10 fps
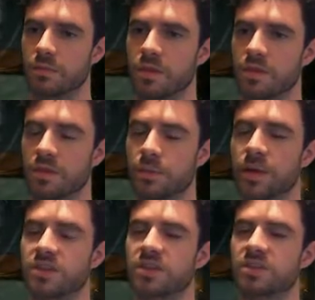She
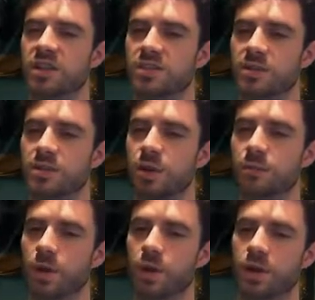basically says, if you
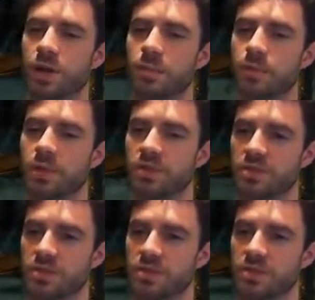don't belong here, please just